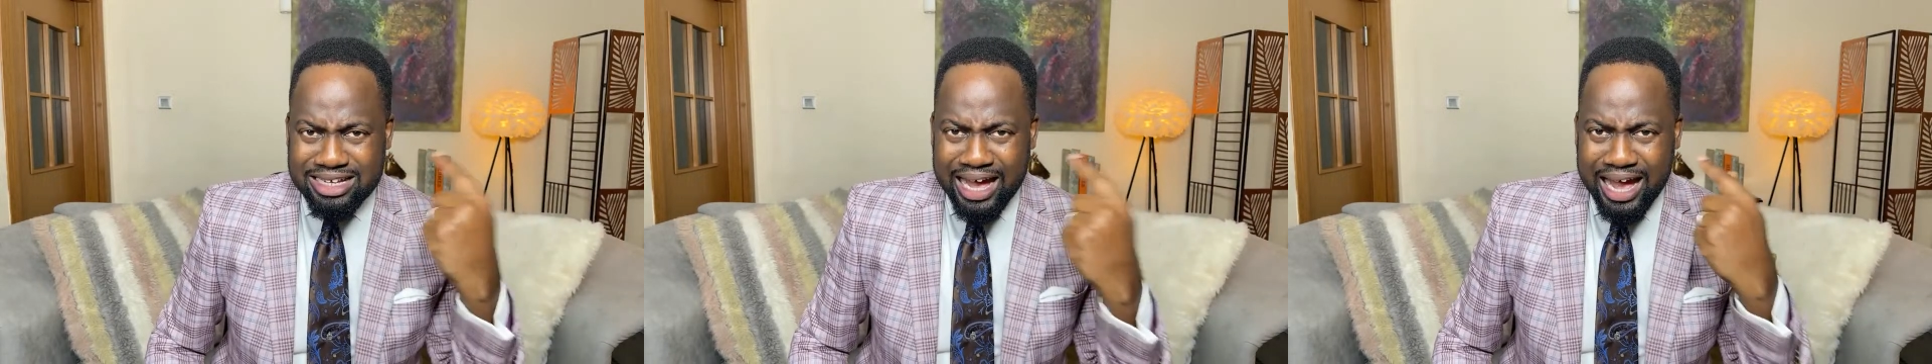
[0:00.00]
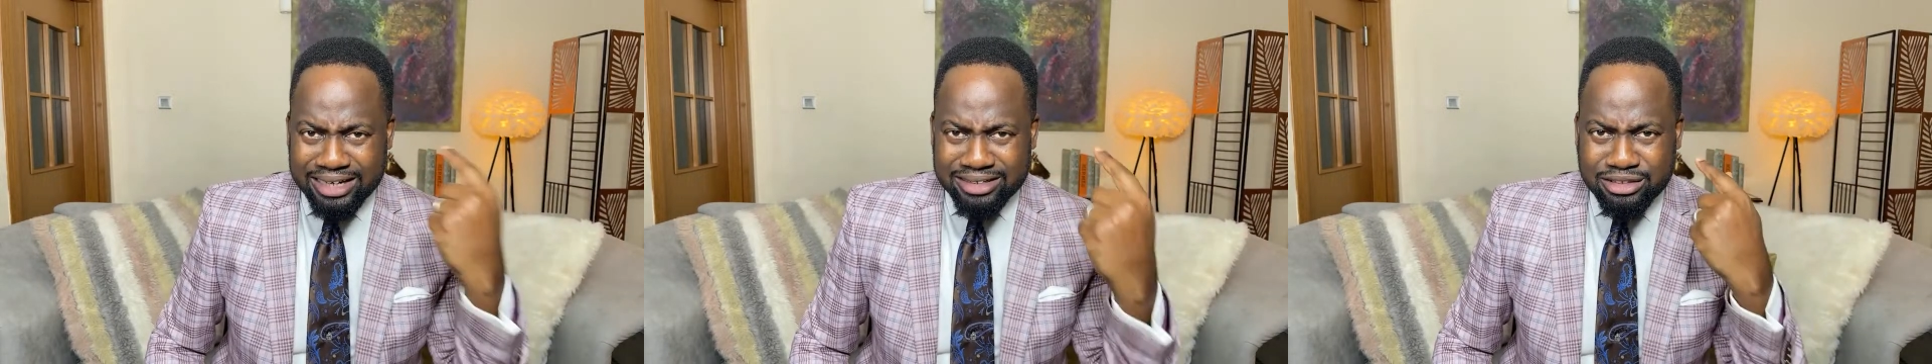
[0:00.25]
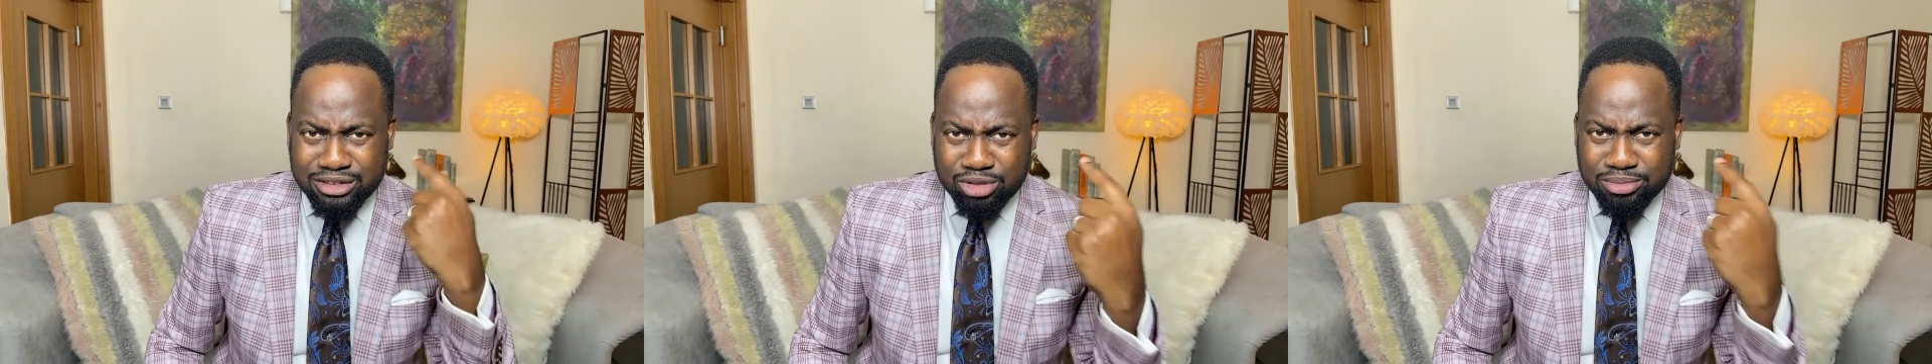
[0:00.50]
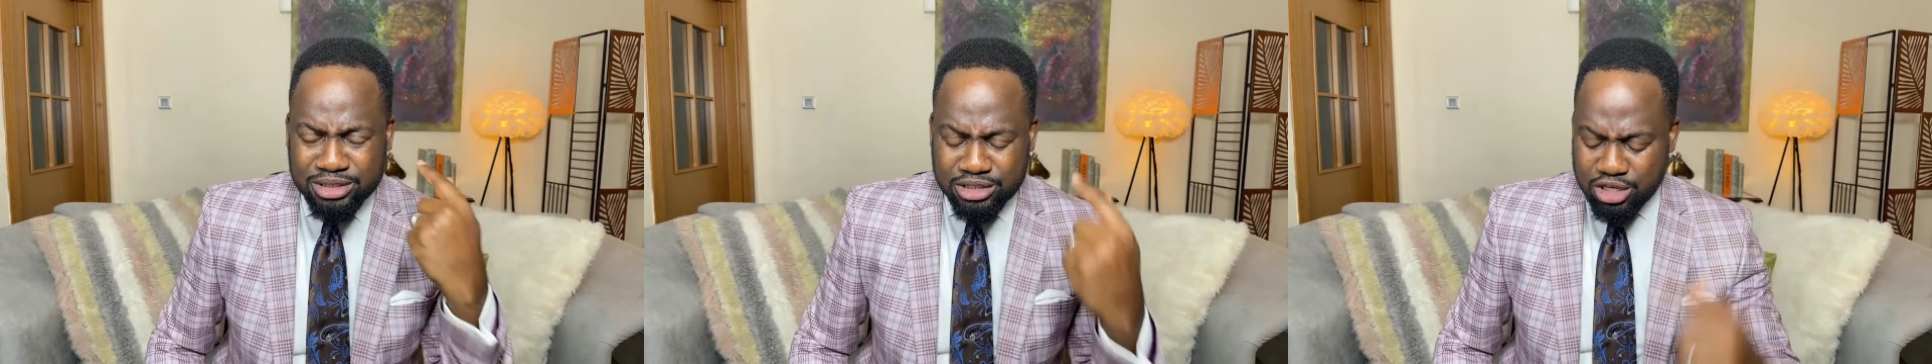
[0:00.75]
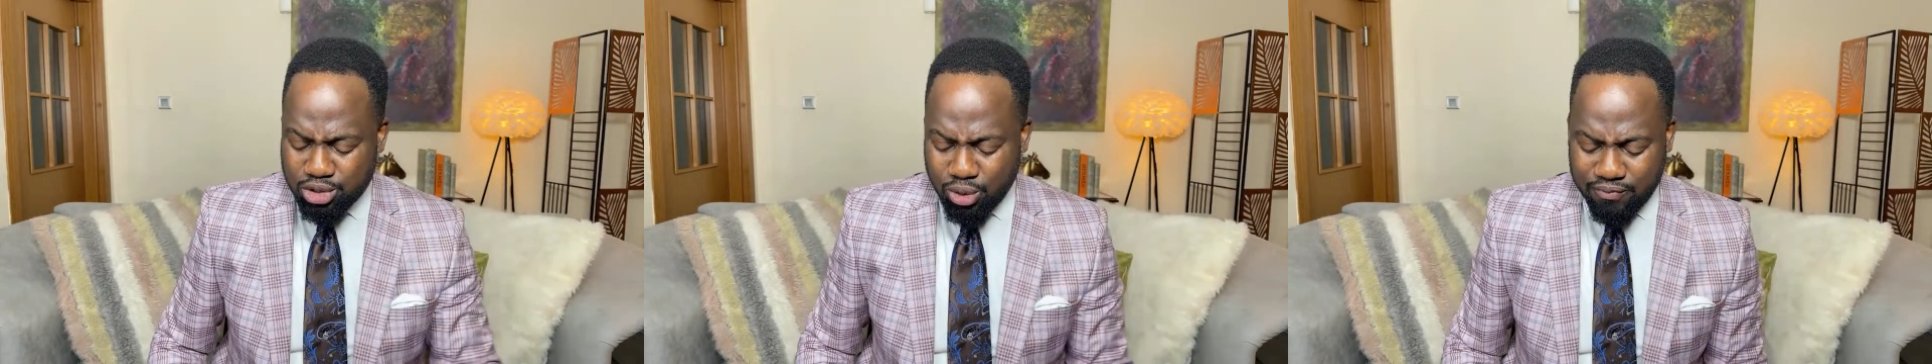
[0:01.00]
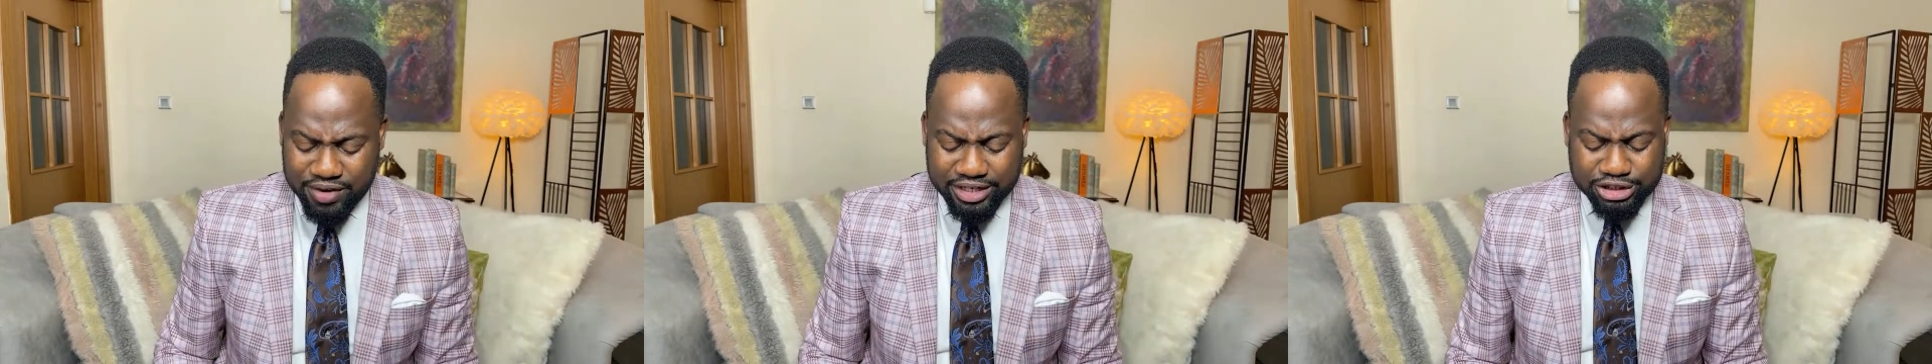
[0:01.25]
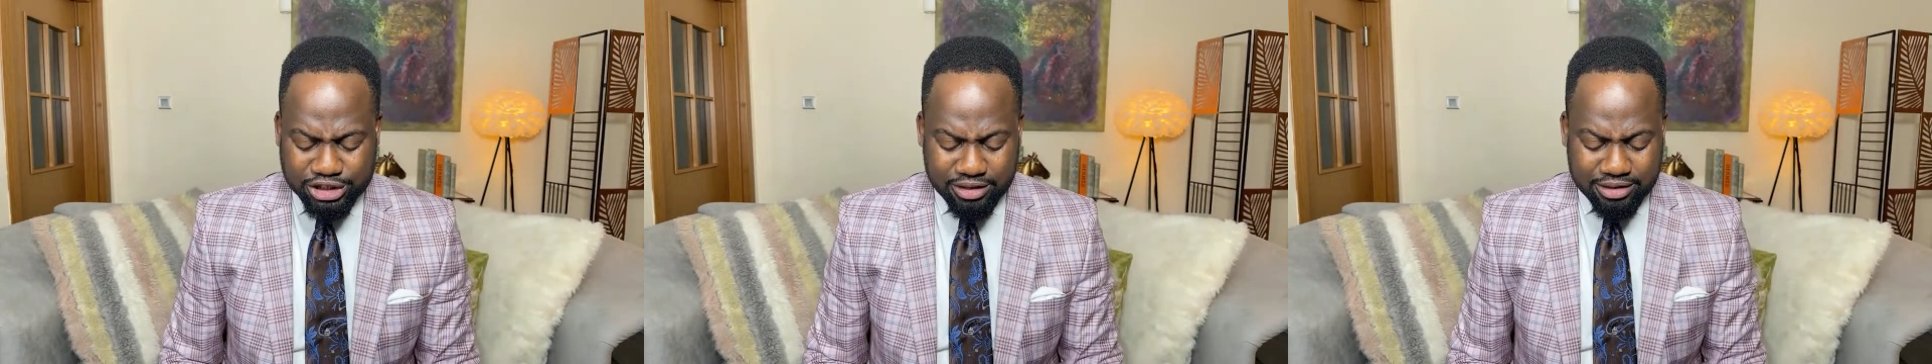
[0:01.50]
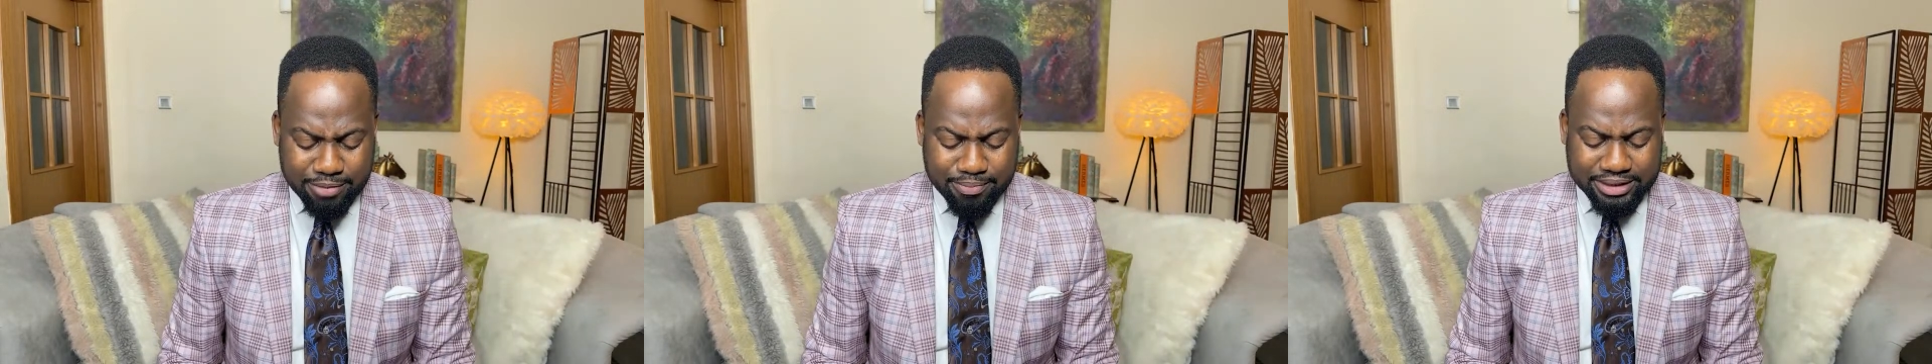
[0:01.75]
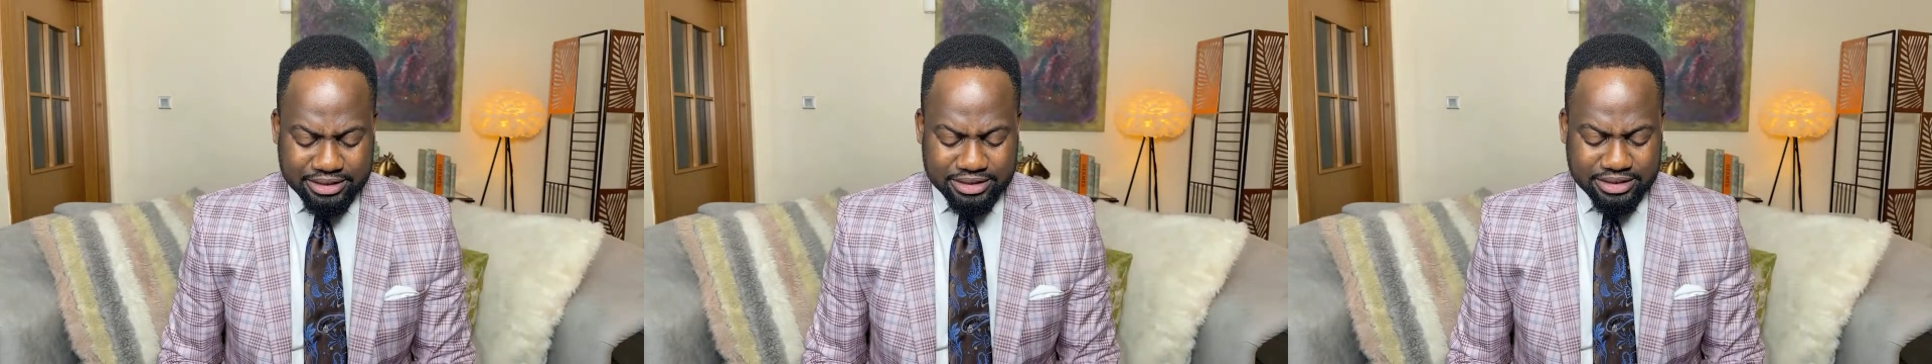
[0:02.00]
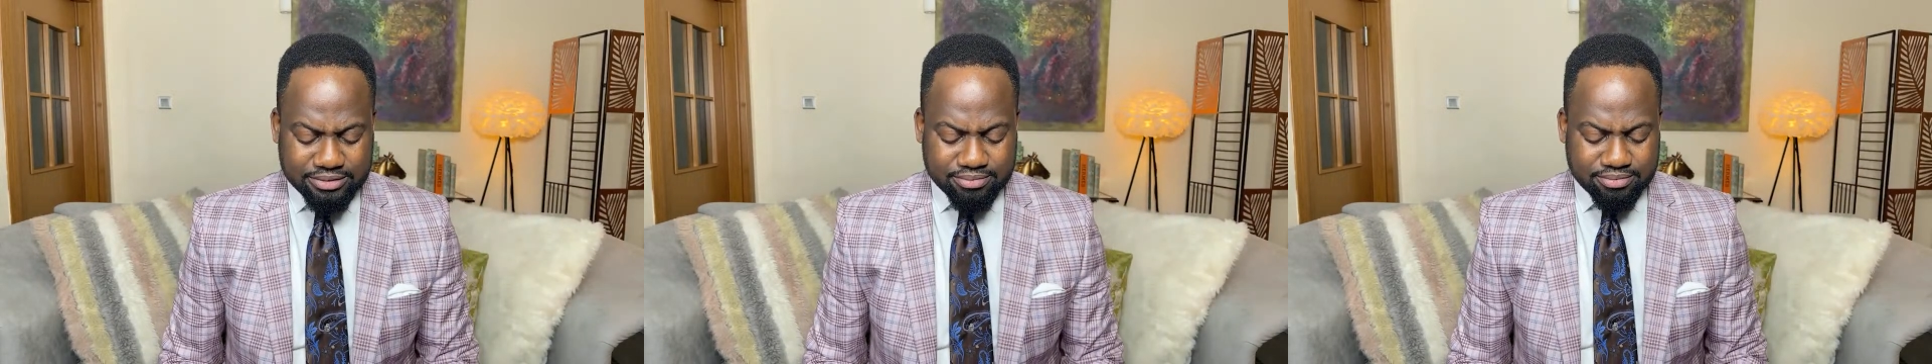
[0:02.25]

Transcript: and determine your financial capacity.